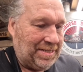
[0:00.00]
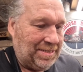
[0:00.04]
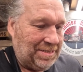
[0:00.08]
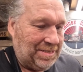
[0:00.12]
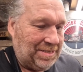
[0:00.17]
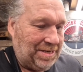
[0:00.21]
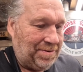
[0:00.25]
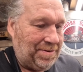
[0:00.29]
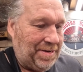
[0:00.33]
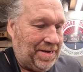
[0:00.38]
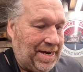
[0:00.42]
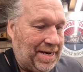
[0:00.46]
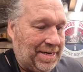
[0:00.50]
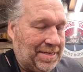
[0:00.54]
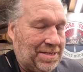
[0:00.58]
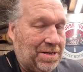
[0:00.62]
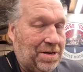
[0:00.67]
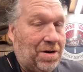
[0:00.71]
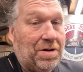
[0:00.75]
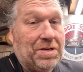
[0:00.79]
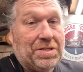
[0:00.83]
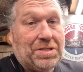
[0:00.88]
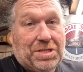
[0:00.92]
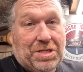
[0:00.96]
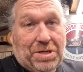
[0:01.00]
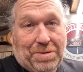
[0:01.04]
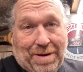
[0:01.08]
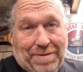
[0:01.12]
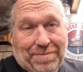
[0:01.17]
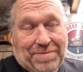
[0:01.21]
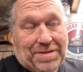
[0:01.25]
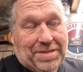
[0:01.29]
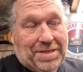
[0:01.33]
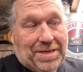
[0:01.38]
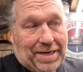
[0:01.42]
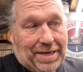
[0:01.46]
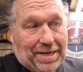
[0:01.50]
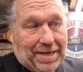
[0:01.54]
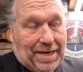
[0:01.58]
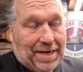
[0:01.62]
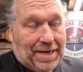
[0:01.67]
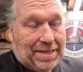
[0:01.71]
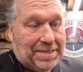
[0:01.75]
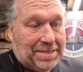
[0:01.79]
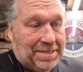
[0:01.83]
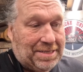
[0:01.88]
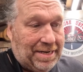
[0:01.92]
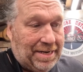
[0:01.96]
So yes, I do have to take it
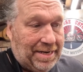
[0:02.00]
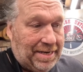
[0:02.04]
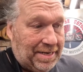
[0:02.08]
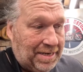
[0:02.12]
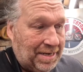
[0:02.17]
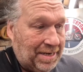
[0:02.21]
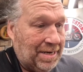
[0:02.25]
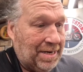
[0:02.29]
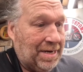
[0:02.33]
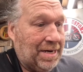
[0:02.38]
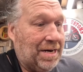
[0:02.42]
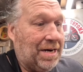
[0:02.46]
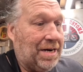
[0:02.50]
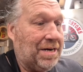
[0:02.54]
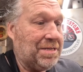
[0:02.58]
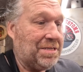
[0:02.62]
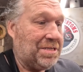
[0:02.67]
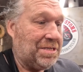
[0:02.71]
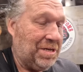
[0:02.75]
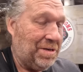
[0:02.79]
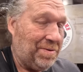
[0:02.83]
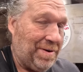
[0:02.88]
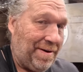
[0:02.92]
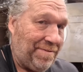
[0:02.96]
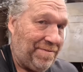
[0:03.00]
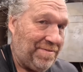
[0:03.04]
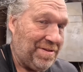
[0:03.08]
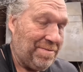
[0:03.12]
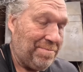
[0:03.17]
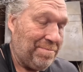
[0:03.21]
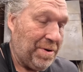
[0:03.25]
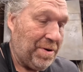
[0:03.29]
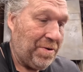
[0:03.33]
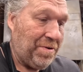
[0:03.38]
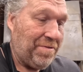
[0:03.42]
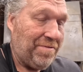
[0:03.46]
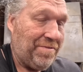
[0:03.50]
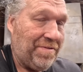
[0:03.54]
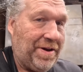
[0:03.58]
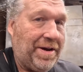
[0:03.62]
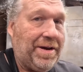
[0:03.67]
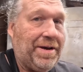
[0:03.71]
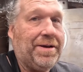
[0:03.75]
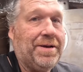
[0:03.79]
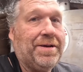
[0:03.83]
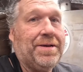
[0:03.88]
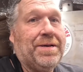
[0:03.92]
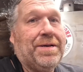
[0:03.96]
out of the sling, I do have to move
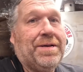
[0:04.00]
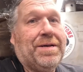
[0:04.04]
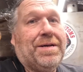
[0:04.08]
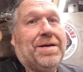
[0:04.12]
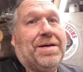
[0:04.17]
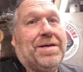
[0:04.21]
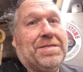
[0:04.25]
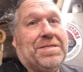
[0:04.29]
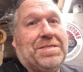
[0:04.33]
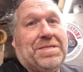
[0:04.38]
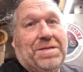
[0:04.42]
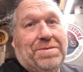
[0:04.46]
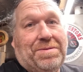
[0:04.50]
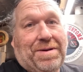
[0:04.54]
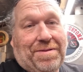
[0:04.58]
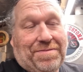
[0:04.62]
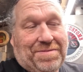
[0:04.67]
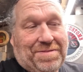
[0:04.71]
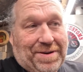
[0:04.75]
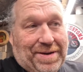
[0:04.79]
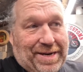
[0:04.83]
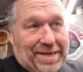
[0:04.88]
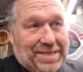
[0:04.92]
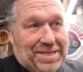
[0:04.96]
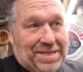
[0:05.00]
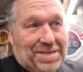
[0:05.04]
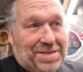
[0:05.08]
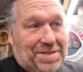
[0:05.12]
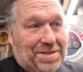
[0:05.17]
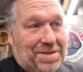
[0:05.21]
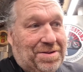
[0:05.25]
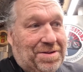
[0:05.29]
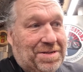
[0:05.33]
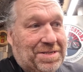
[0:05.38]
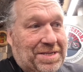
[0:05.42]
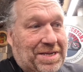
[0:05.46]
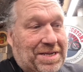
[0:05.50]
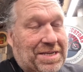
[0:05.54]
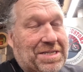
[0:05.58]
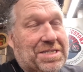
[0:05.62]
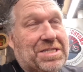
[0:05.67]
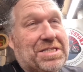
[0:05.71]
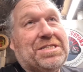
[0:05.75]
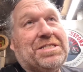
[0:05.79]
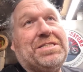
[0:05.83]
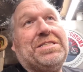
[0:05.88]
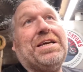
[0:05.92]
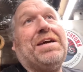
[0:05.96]
it, I do have to exercise it
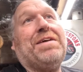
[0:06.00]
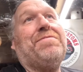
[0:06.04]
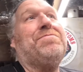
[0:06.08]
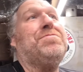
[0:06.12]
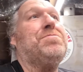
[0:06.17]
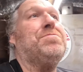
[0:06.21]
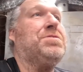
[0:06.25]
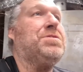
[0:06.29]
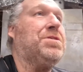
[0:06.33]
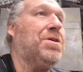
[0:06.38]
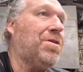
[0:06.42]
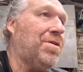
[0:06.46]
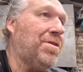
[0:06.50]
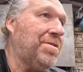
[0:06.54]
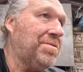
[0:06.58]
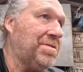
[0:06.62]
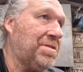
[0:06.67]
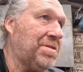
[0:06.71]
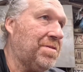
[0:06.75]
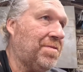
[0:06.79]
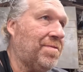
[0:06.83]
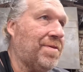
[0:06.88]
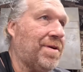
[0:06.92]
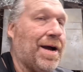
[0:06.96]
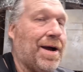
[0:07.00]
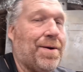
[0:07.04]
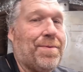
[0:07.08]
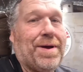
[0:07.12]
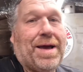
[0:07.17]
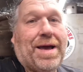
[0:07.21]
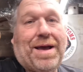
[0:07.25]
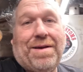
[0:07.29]
several times throughout